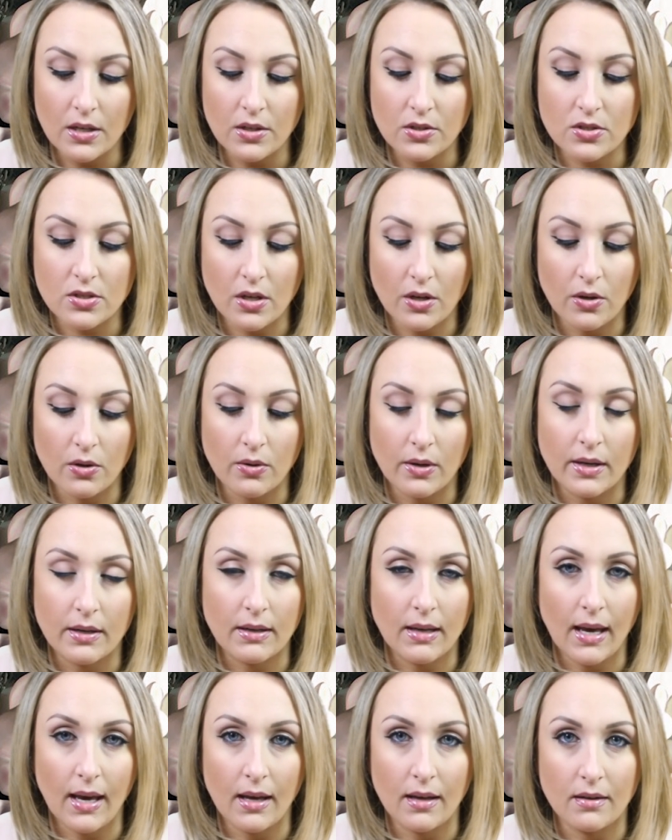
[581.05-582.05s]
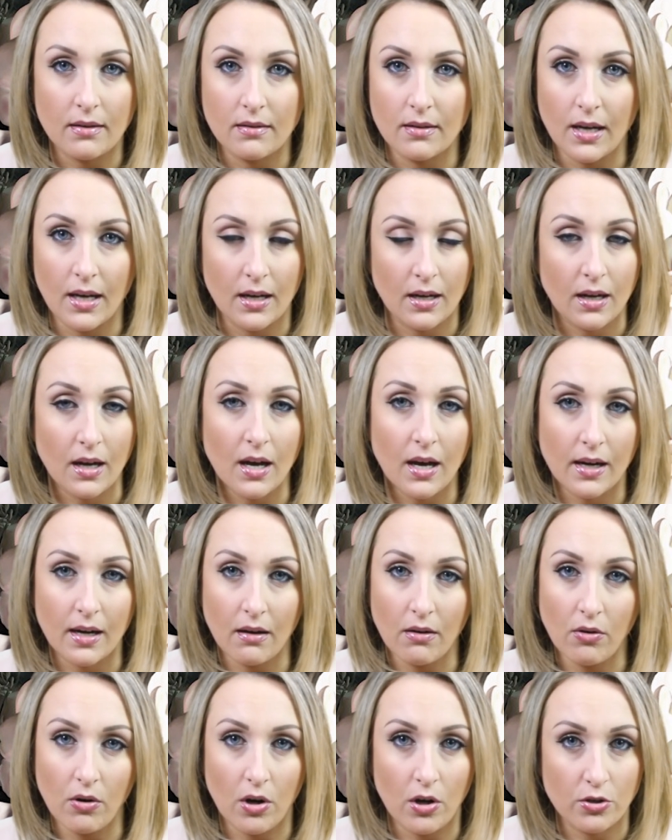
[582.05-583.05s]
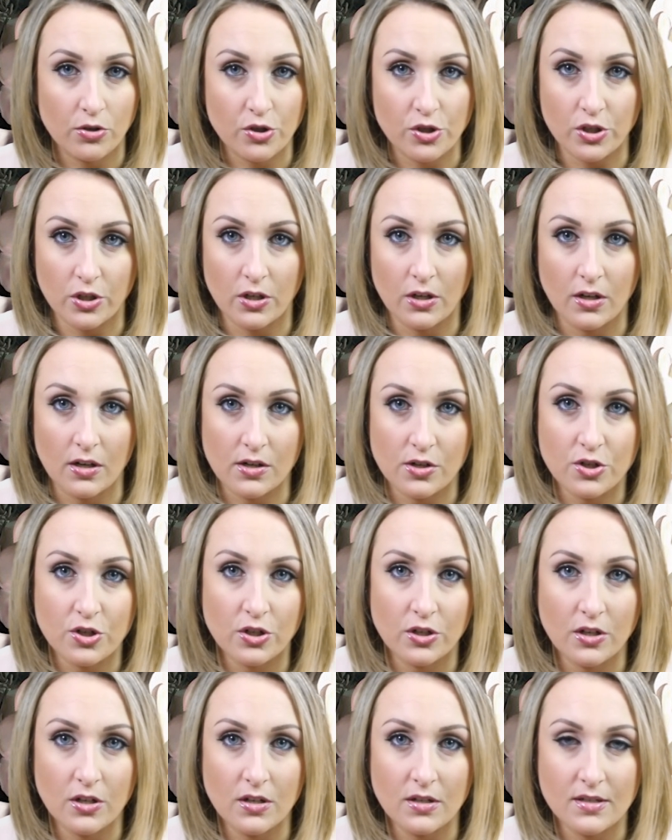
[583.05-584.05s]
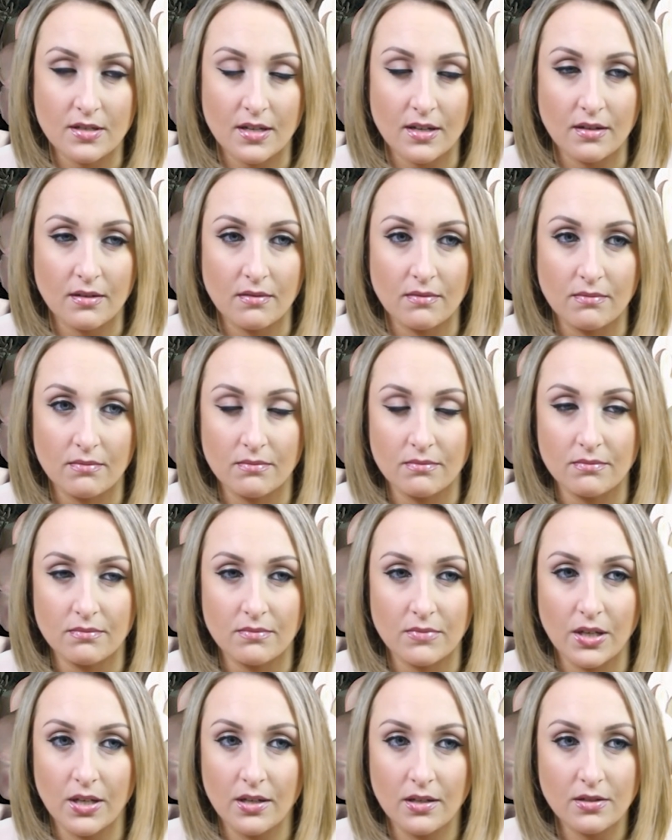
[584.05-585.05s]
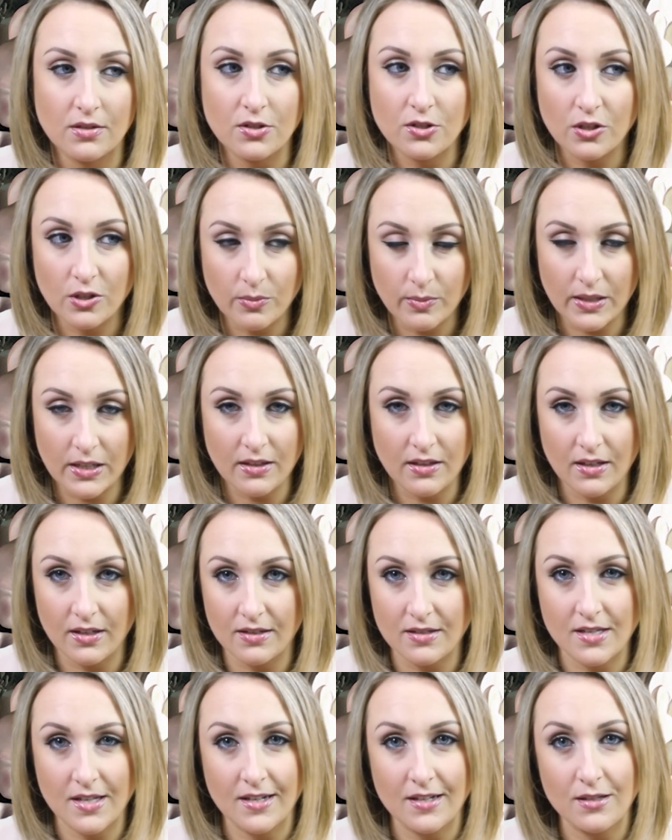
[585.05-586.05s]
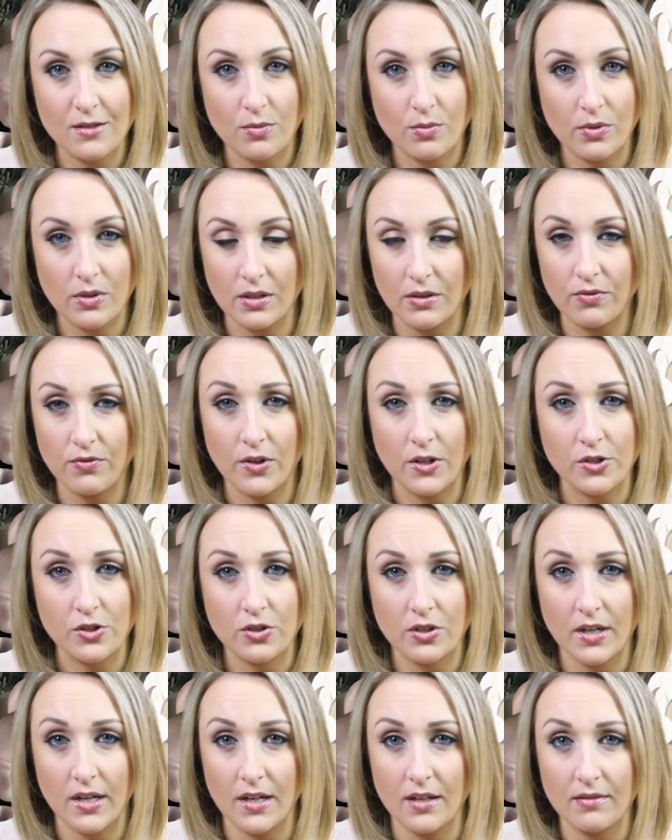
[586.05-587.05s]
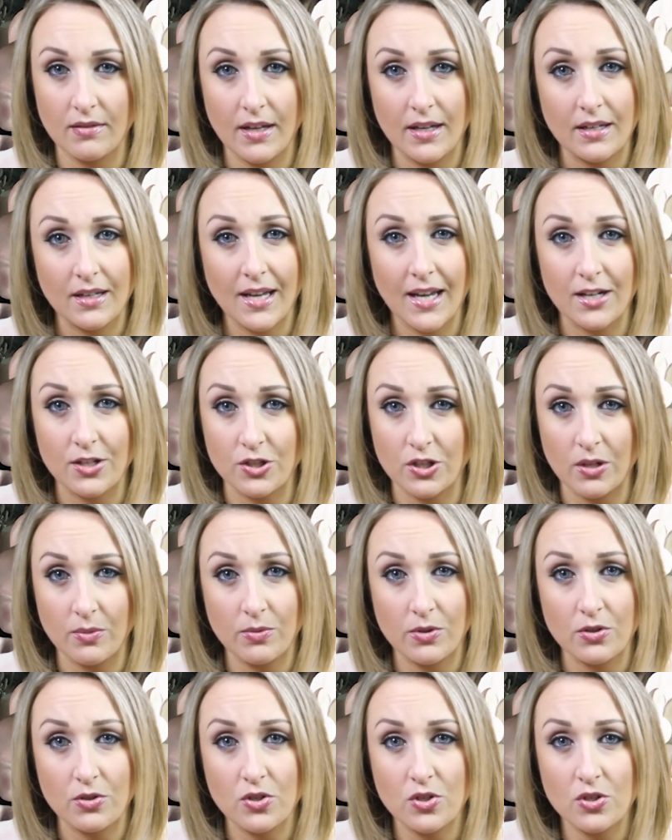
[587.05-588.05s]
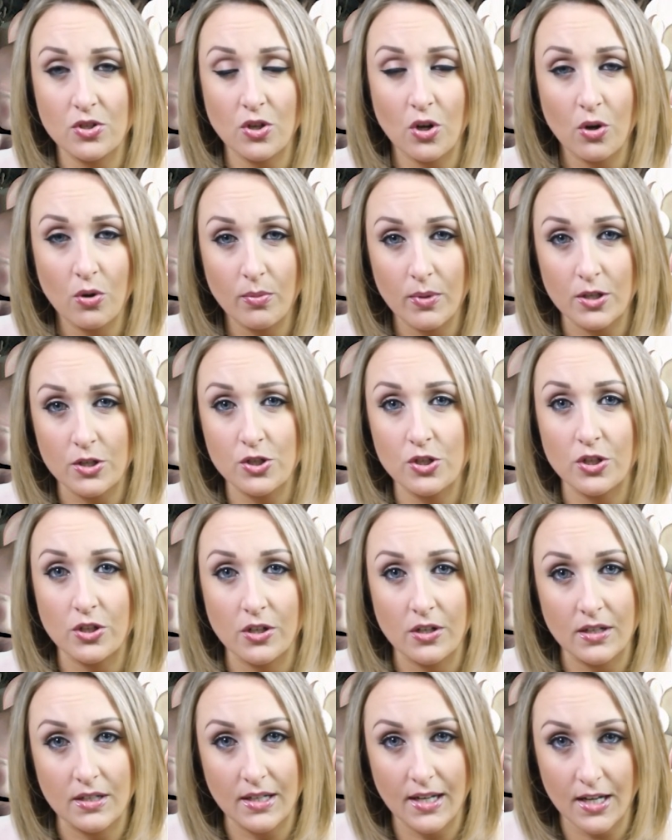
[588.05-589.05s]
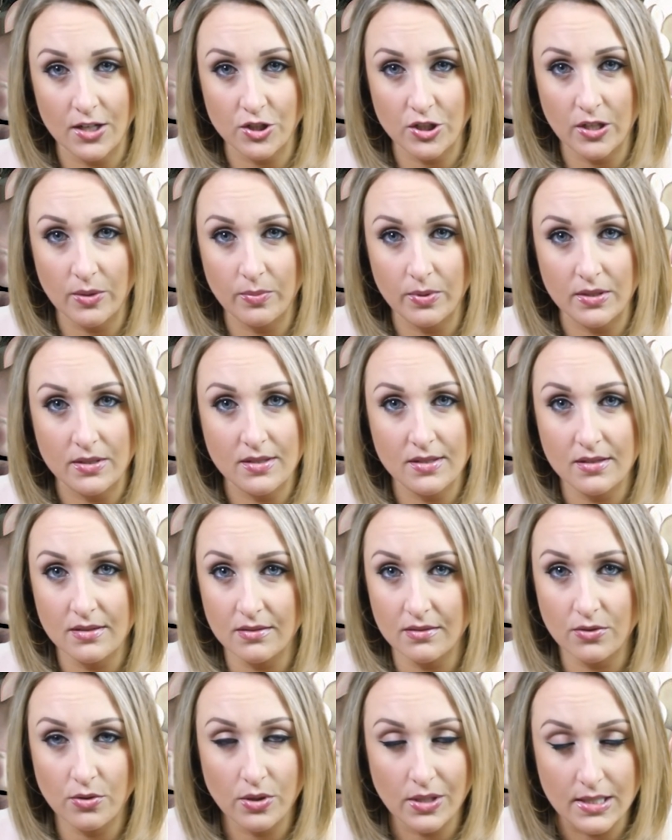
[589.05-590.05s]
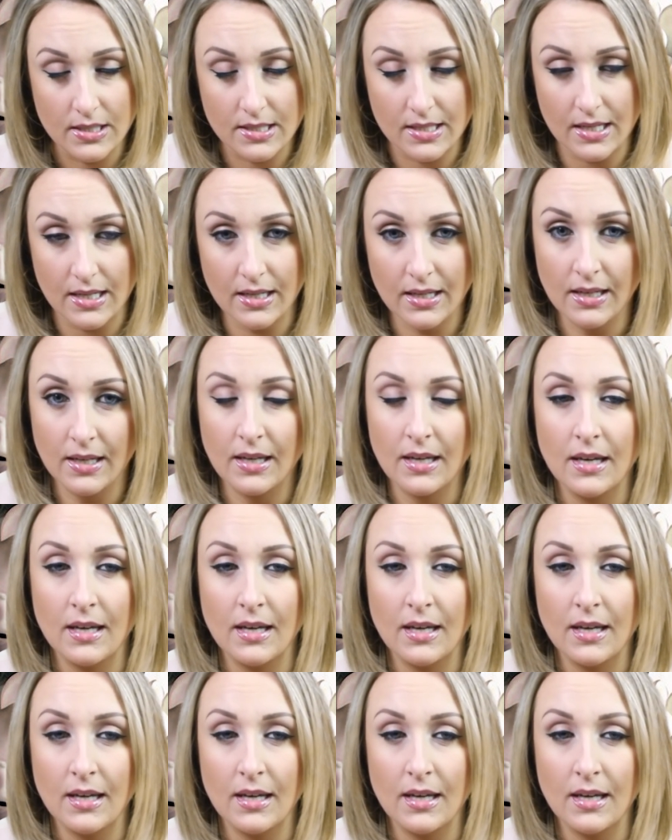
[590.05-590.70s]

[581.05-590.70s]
So again, cut out all sugar, and sugar is in so many things that it's really frustrating, like ketchup. There's so much sugar in ketchup, it's crazy.